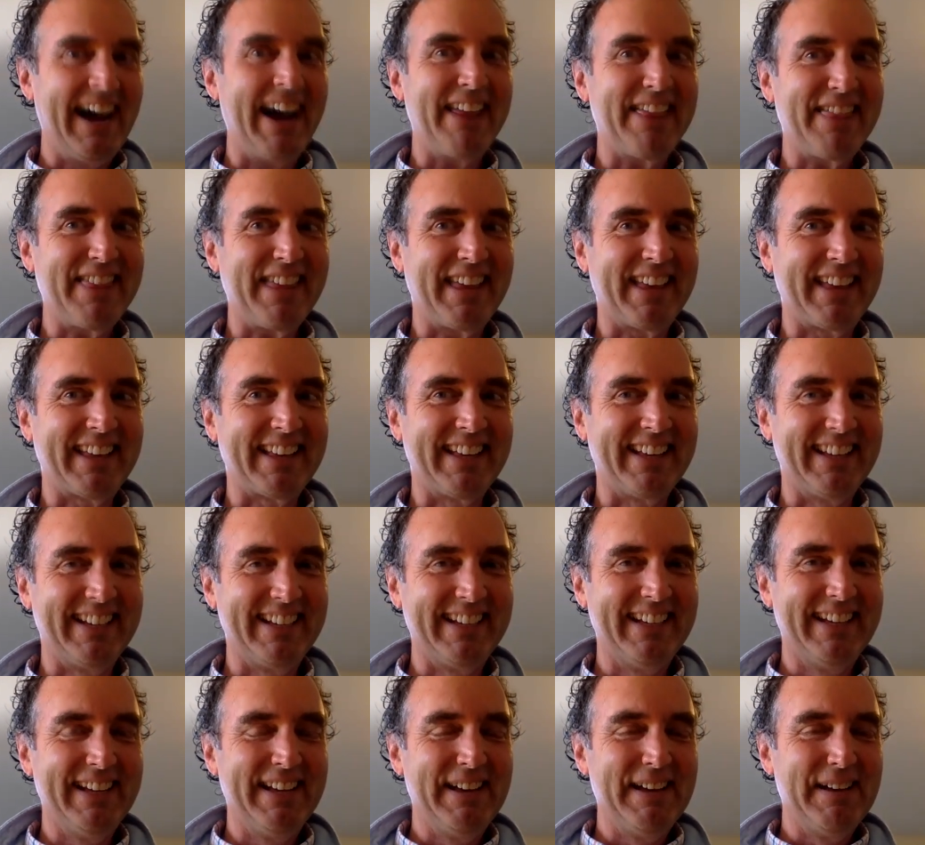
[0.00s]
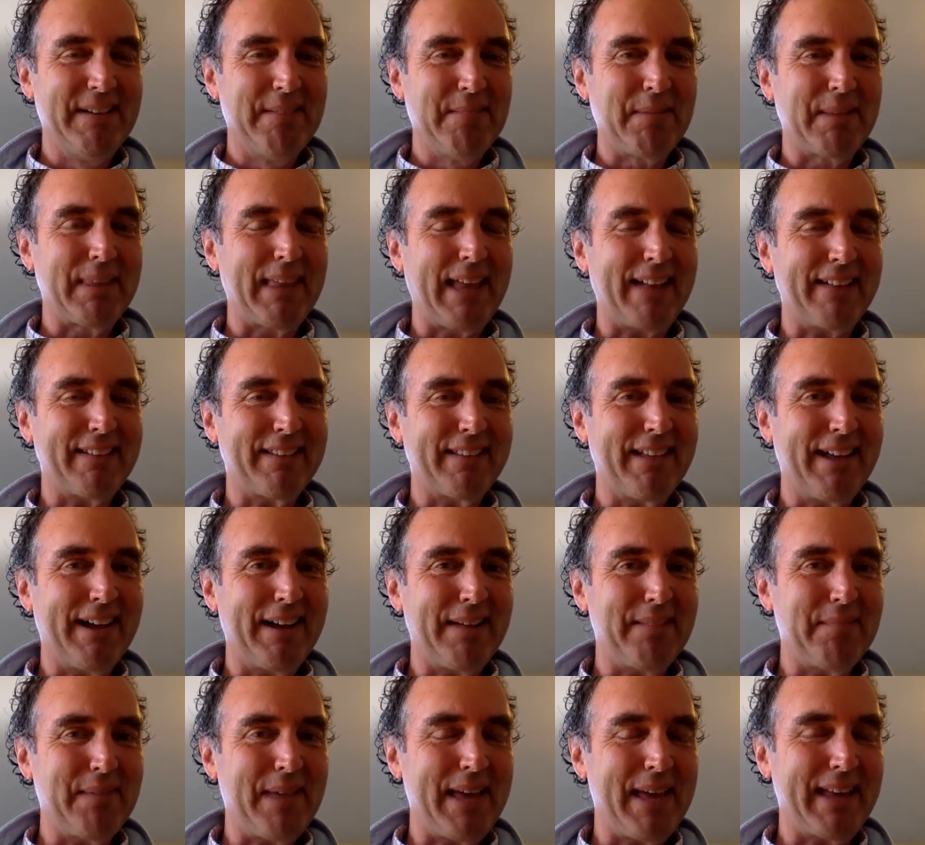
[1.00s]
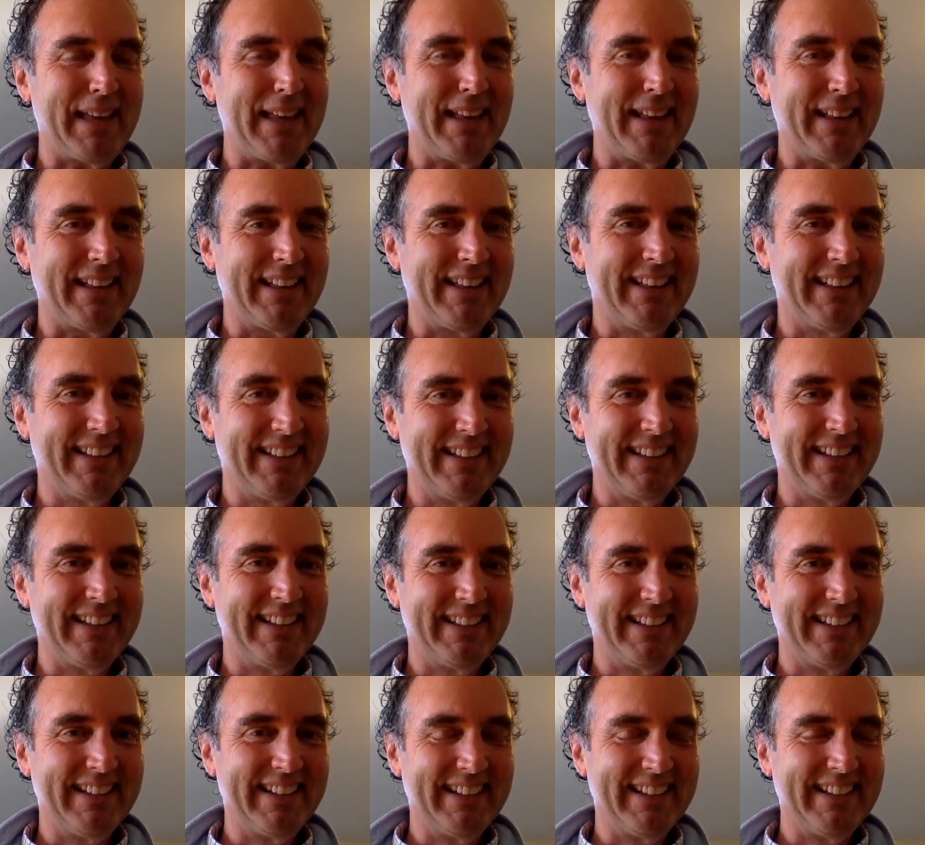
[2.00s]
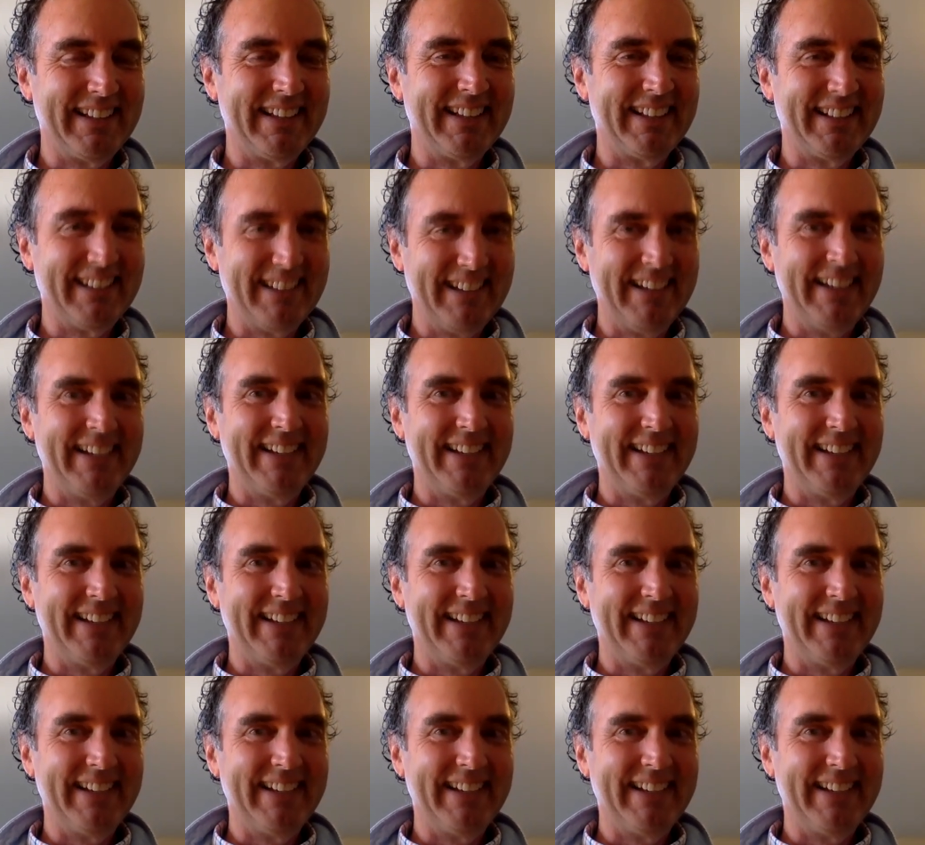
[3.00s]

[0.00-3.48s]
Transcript: I think, but that's not but making. They're not the students. They're